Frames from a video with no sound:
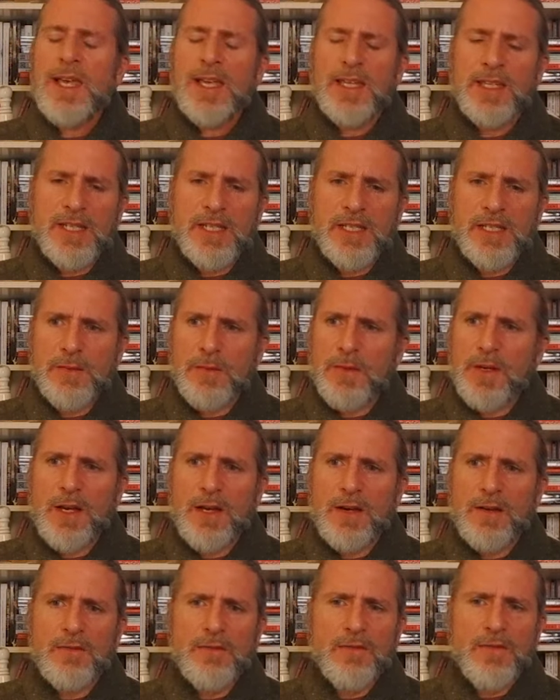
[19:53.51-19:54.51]
And these
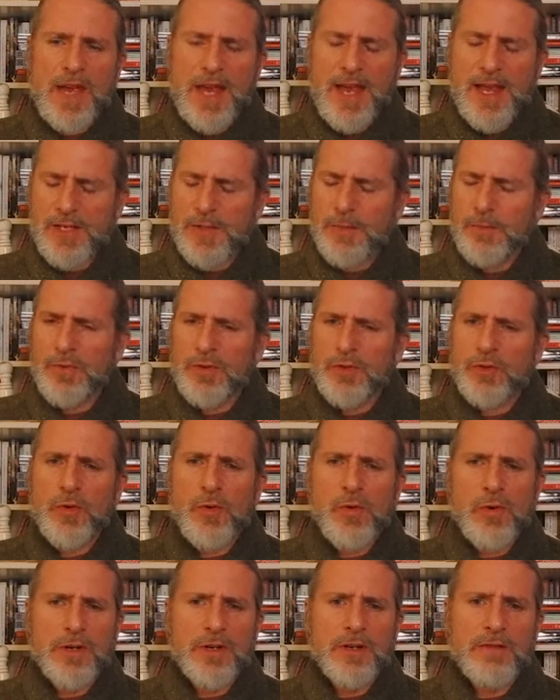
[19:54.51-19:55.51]
uh, vast
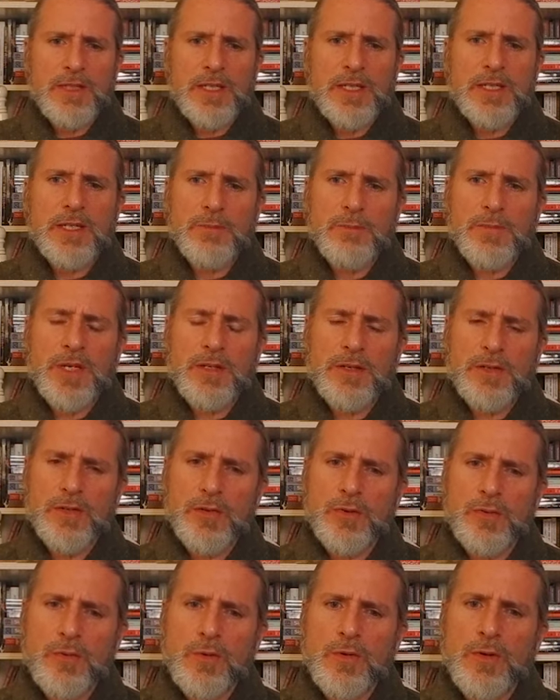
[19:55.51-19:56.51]
majority of these had been
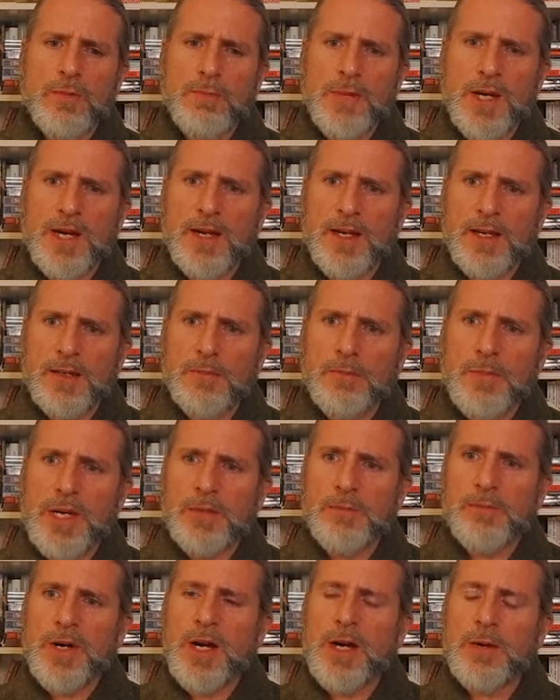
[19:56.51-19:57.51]
destroyed by
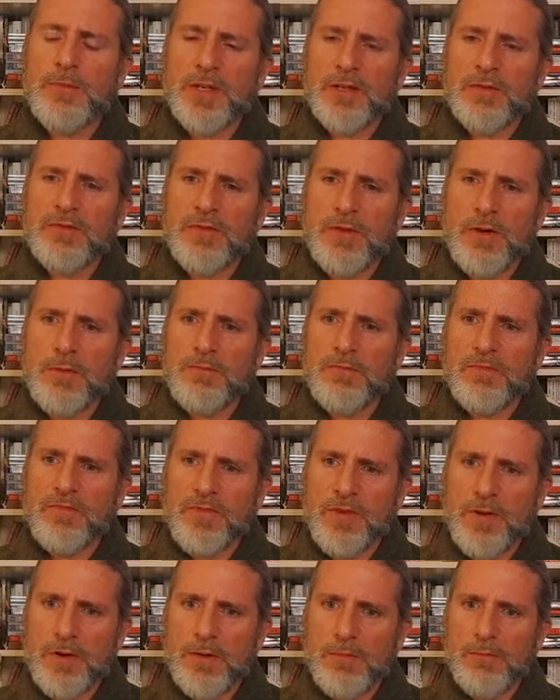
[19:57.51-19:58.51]
by bombing from
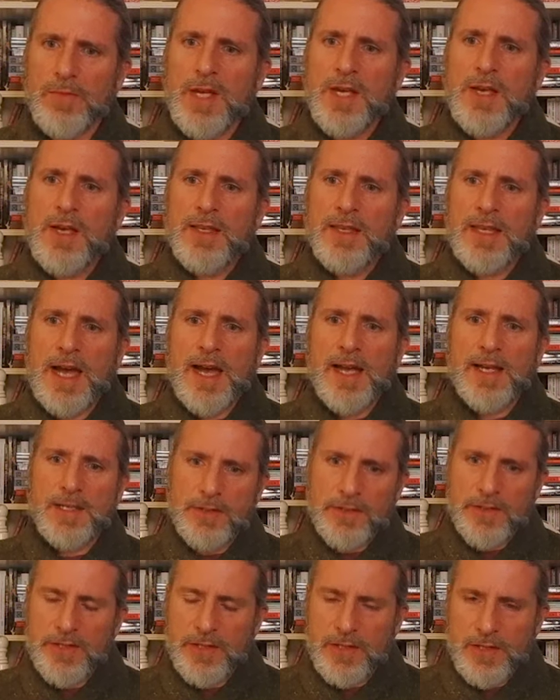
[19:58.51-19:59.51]
from the
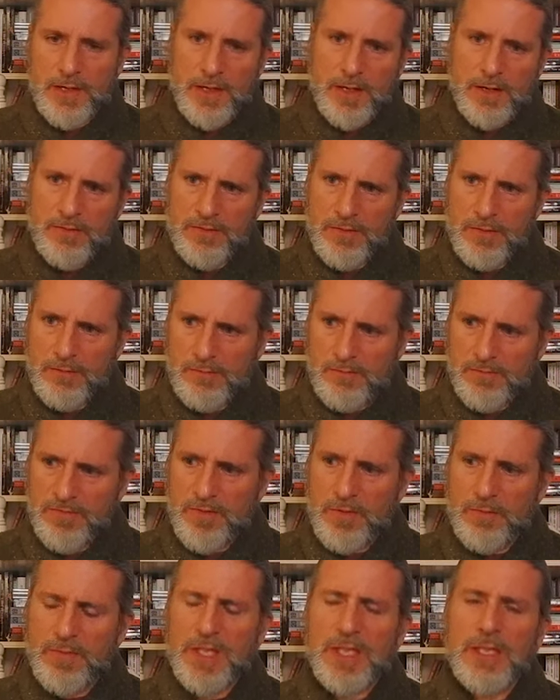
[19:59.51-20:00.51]
heights, uh, from
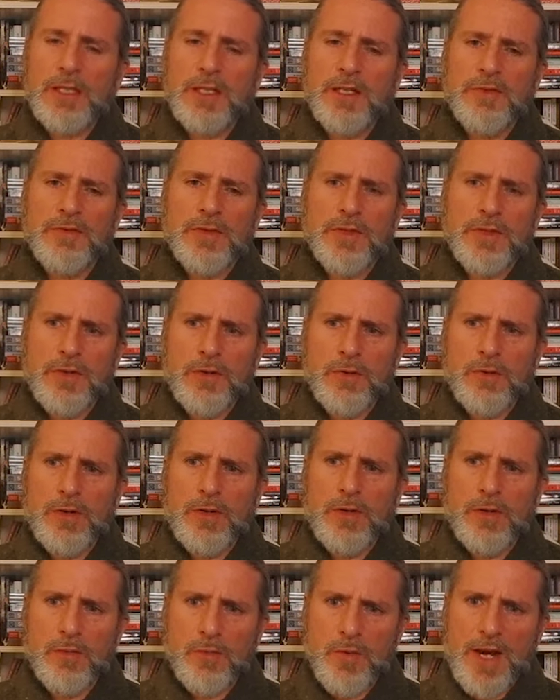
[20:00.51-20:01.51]
from the cliffs
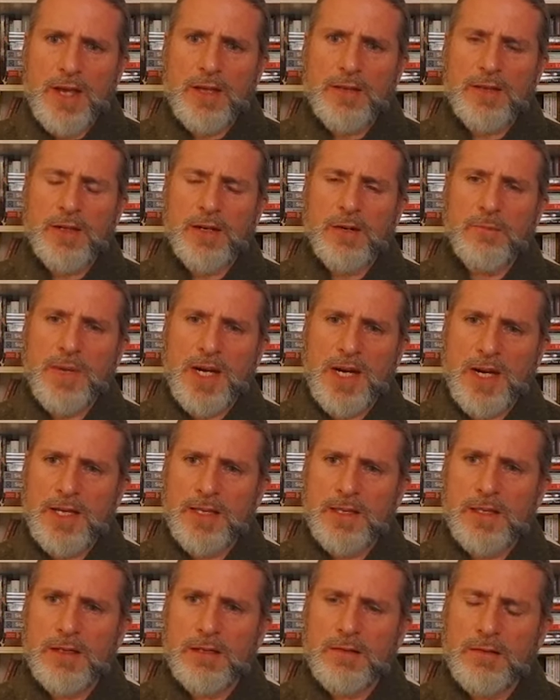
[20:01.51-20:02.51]
around there by
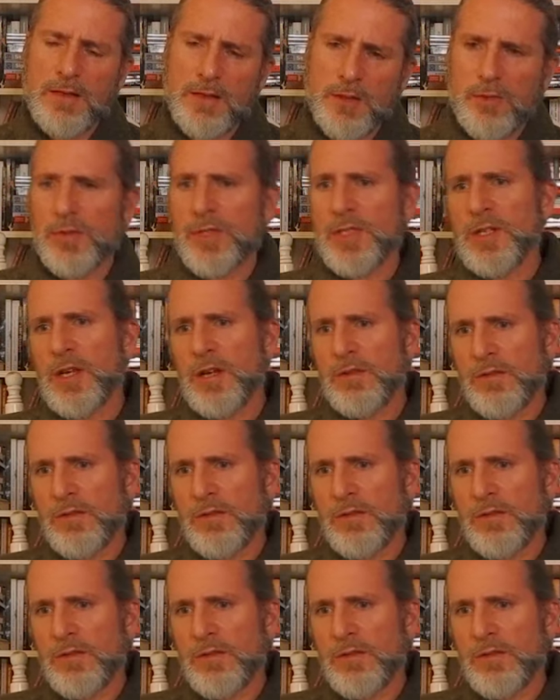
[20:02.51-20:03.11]
the, the Yugoslav